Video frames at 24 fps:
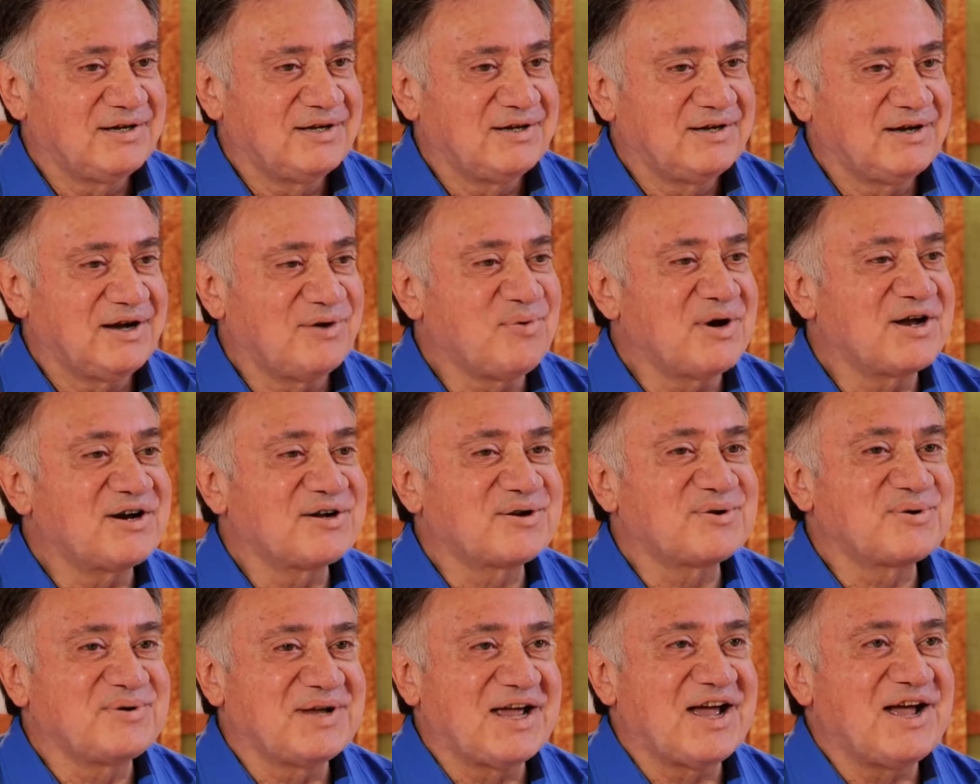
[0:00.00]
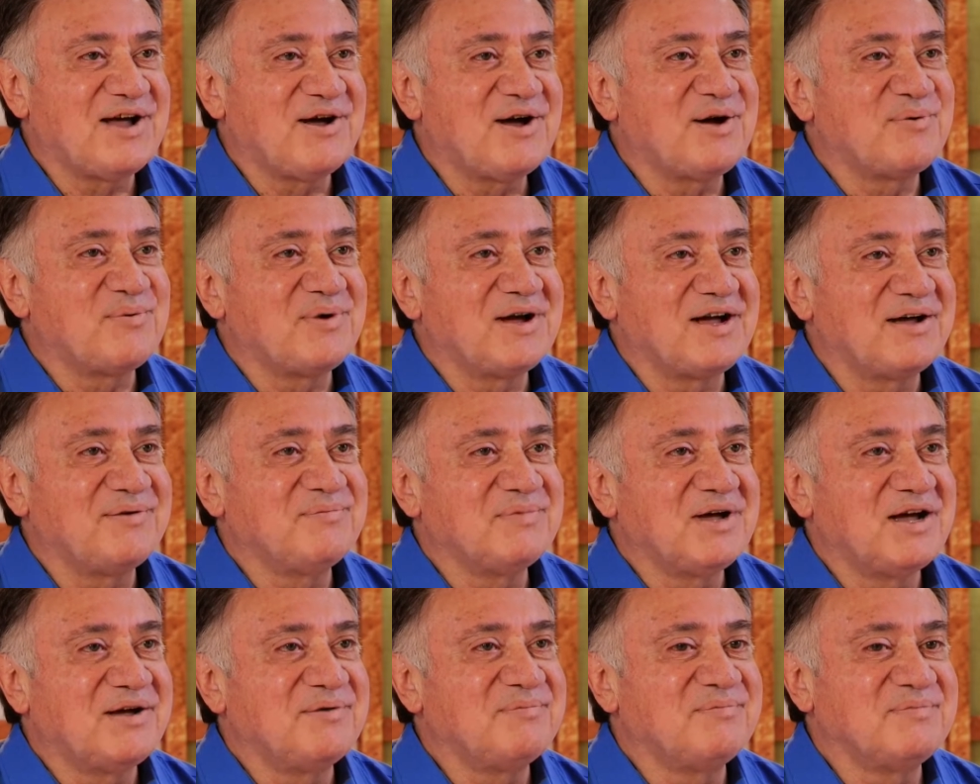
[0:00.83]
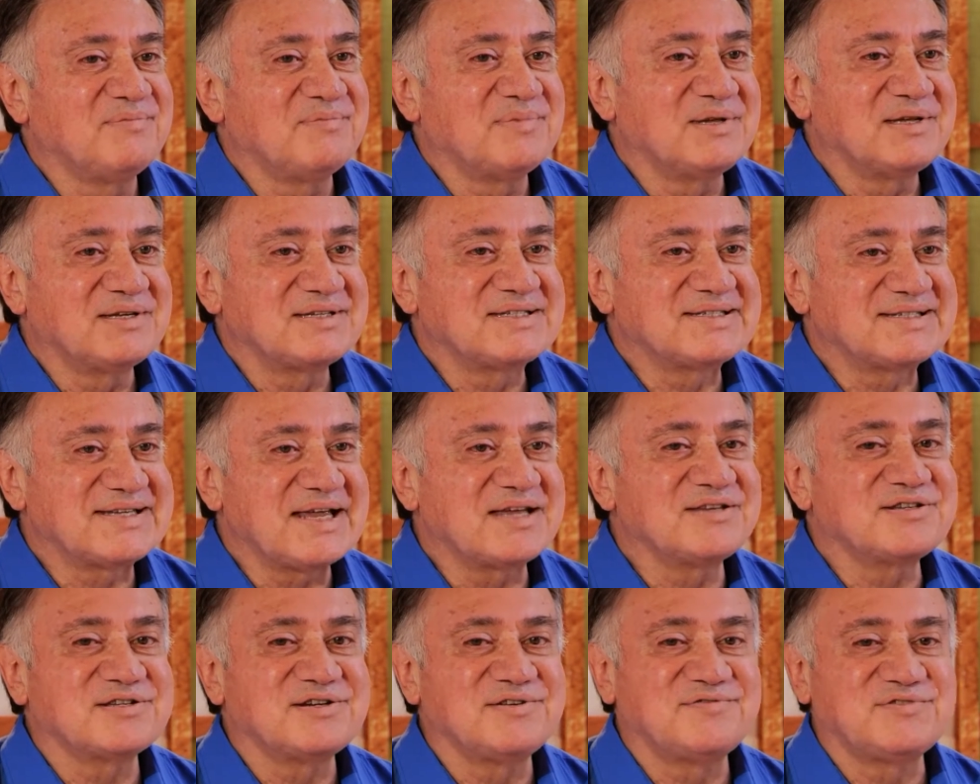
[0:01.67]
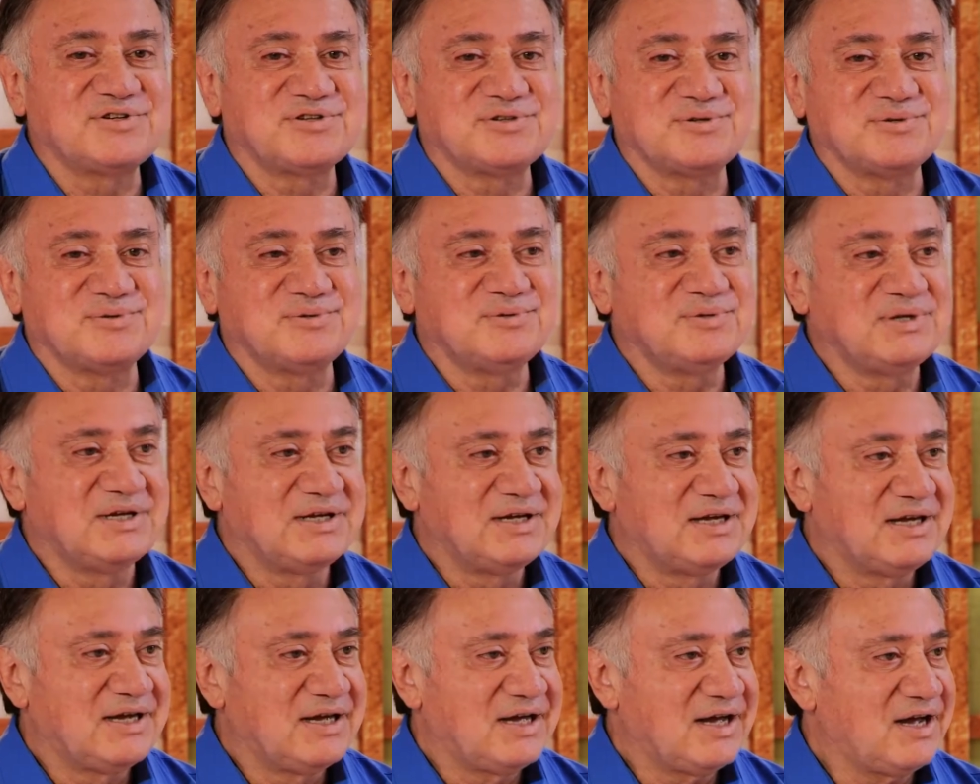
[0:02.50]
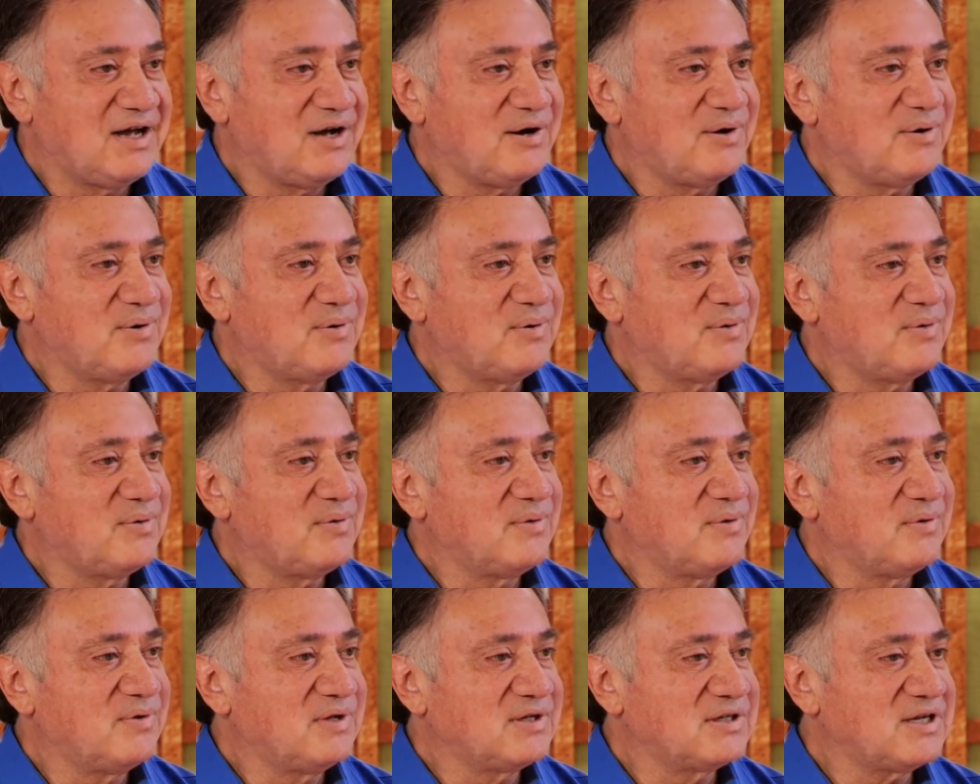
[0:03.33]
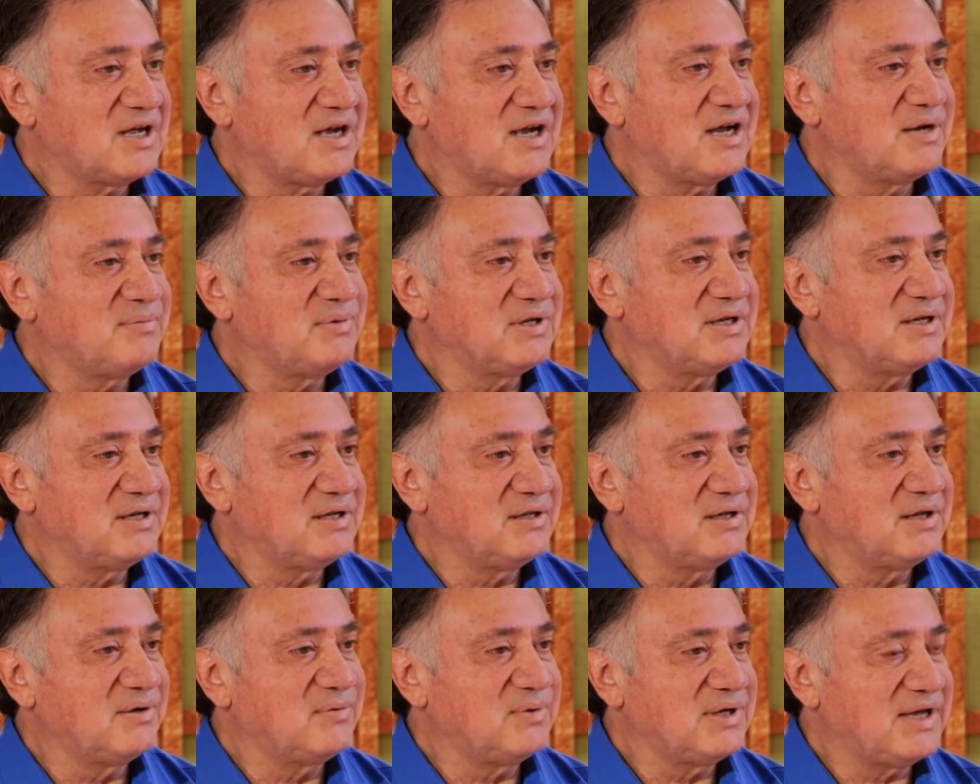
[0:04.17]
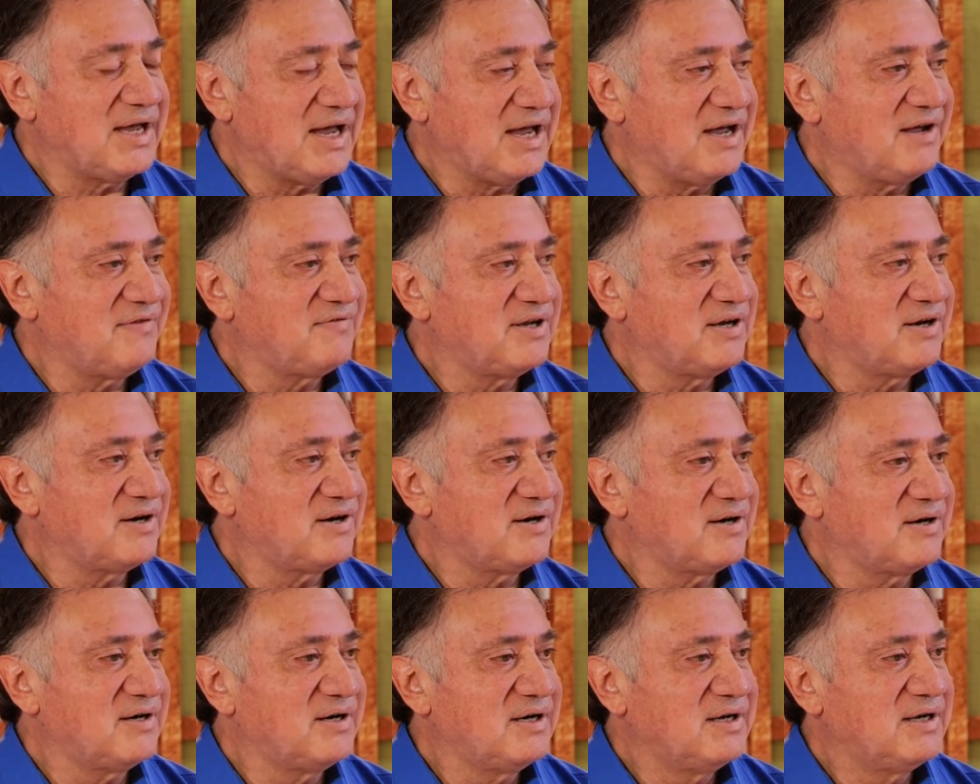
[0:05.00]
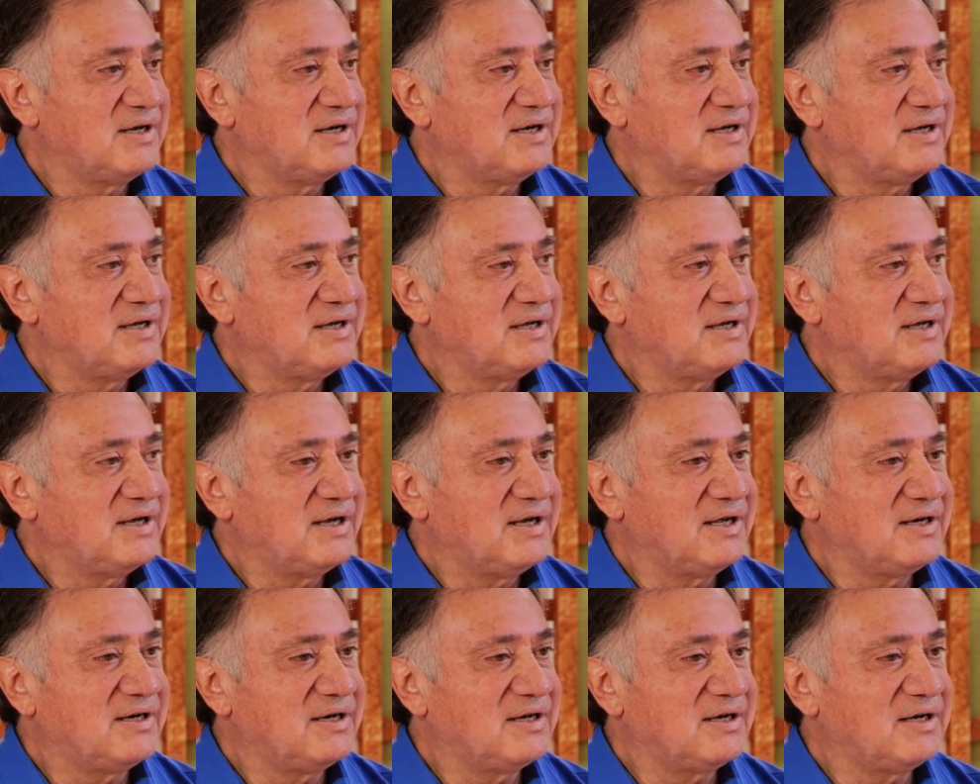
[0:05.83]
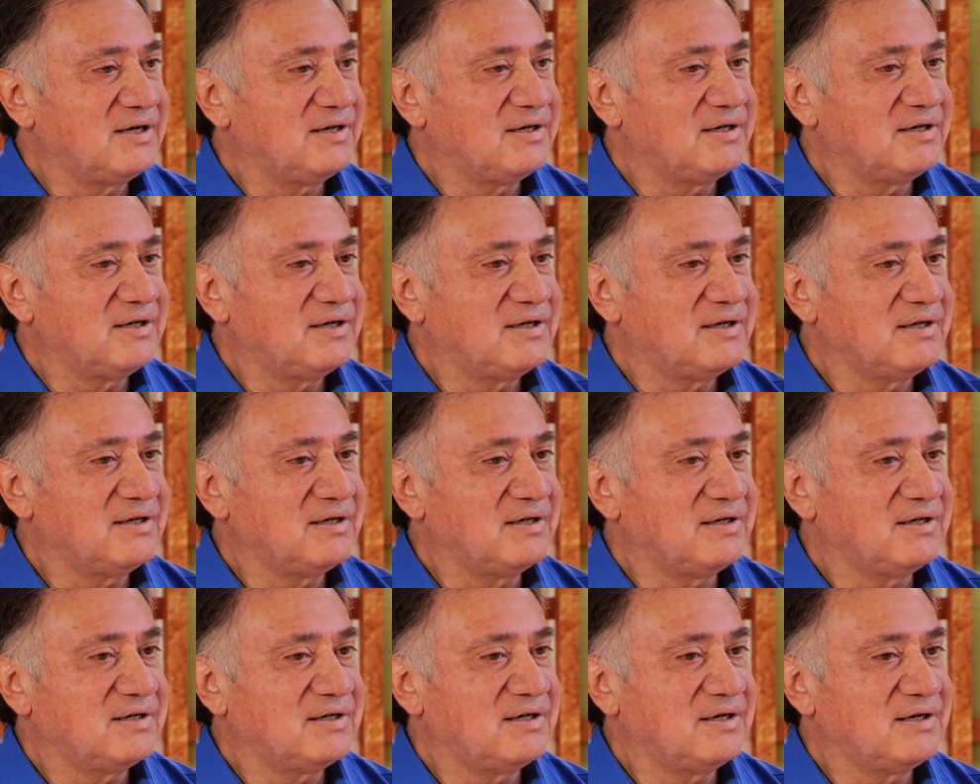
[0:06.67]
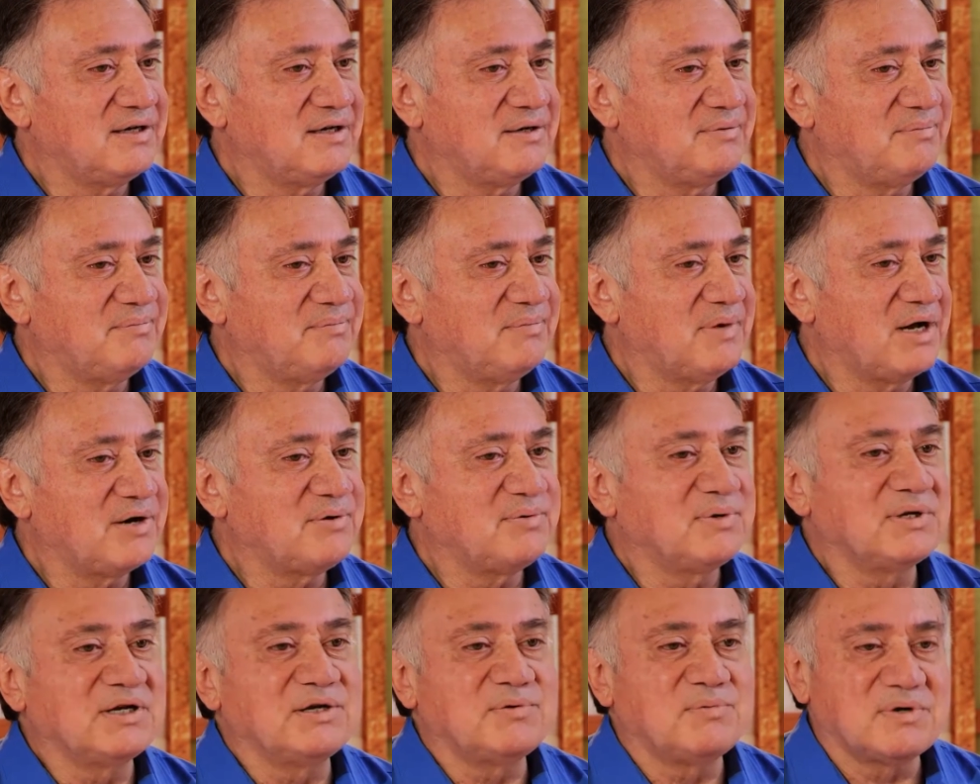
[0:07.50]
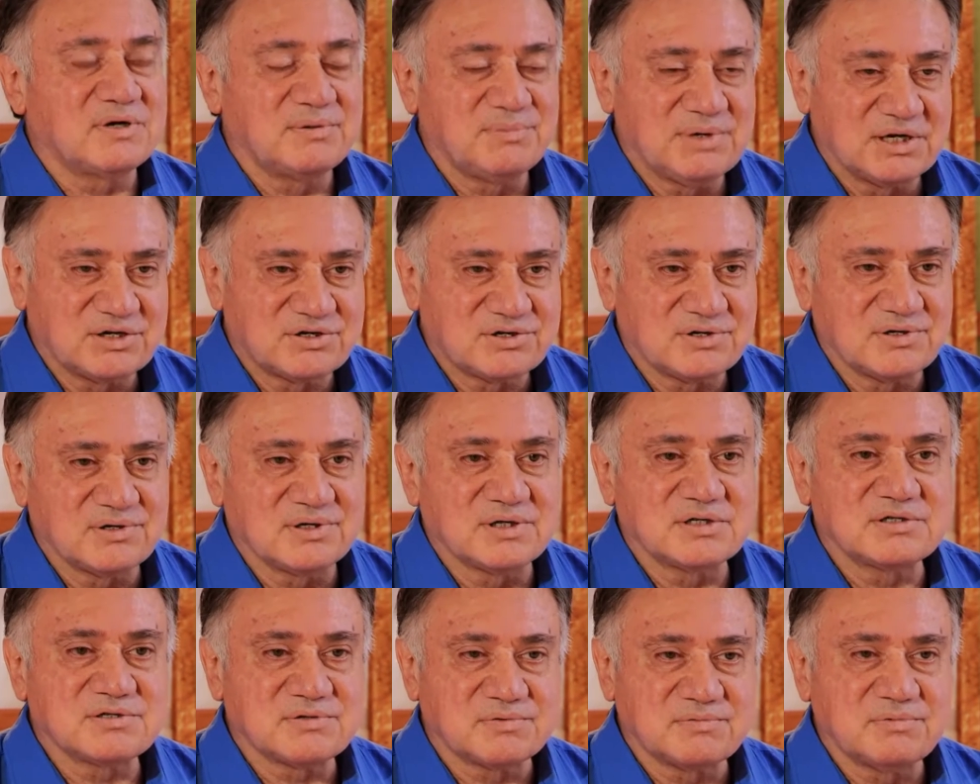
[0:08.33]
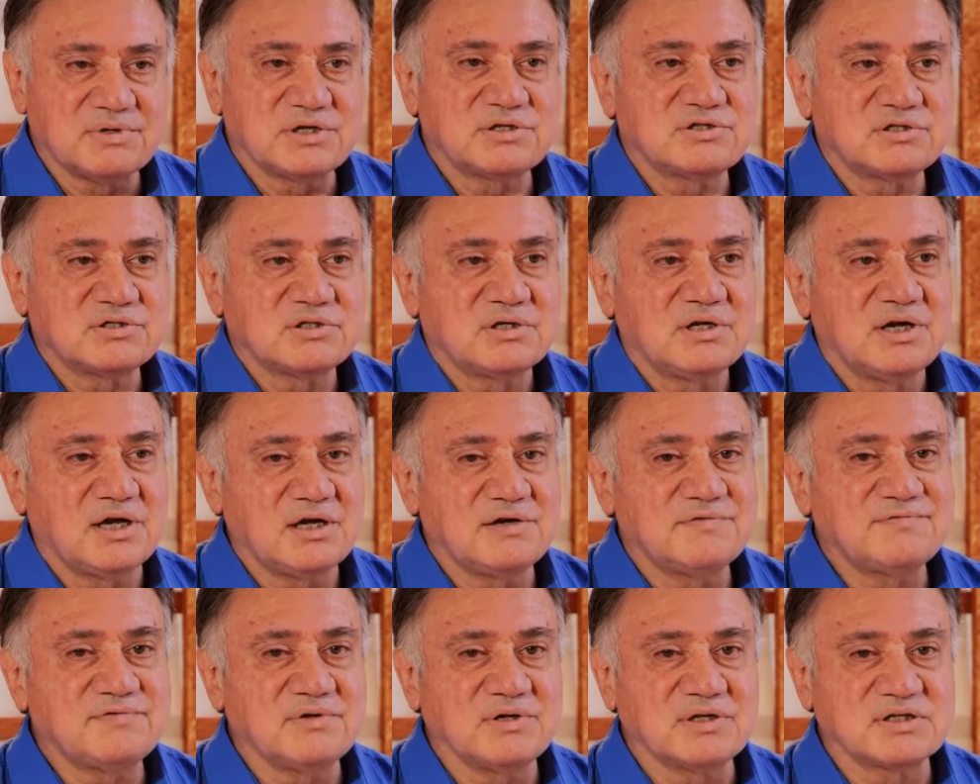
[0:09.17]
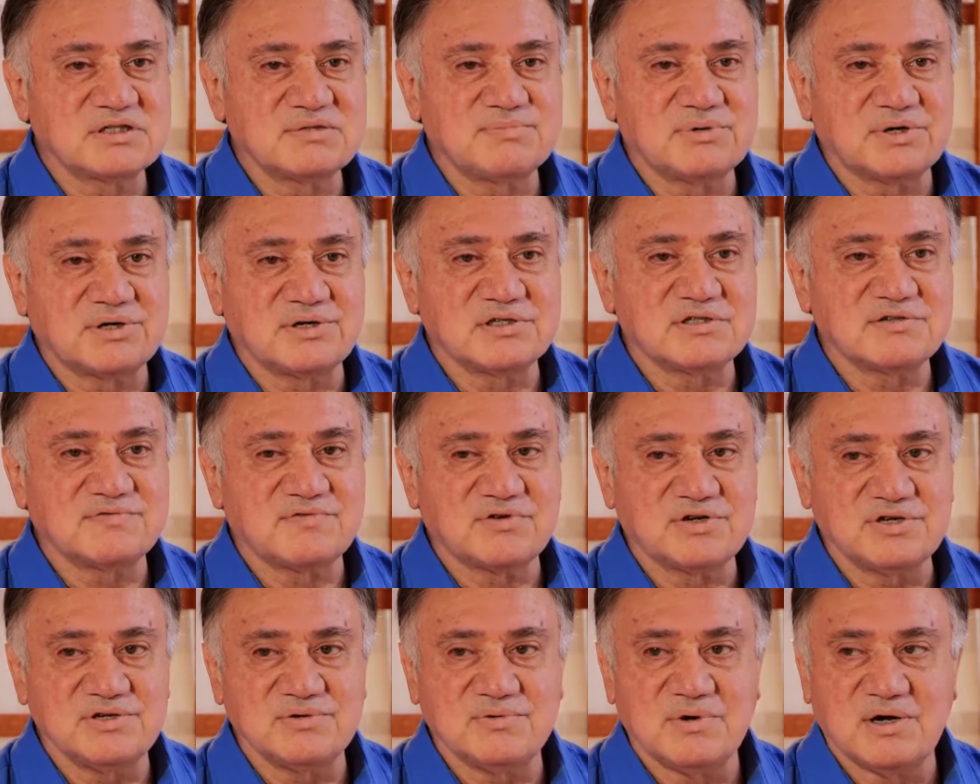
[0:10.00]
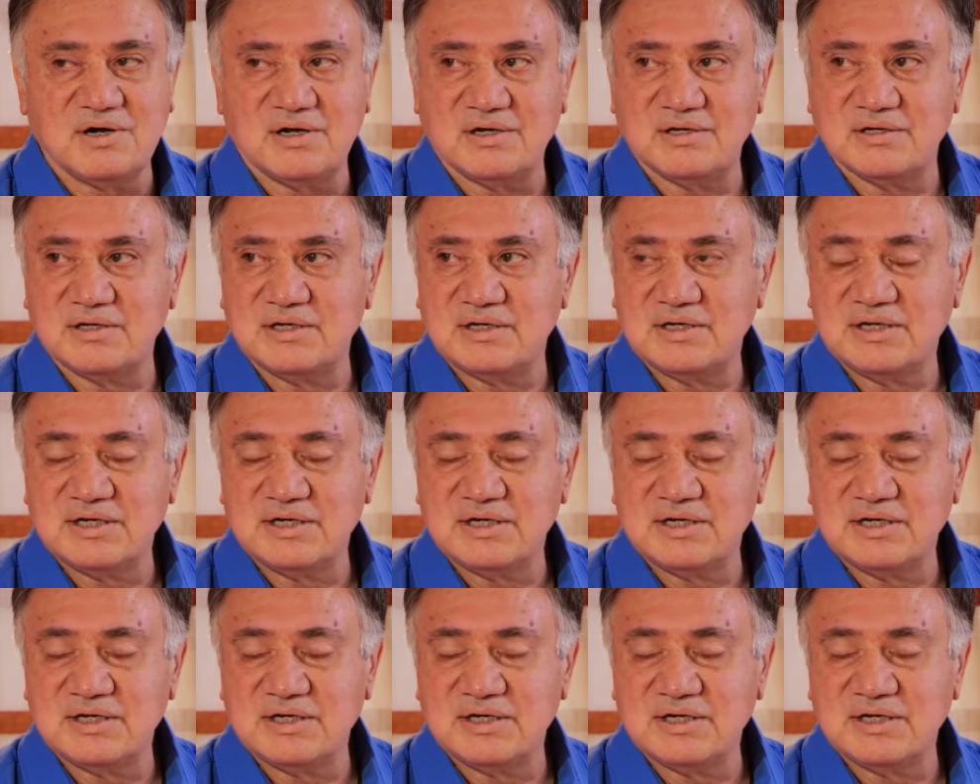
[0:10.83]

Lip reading: I'm sensitive to how the time that we have here, and I really want to make sure that it's a rich and full experience for you all.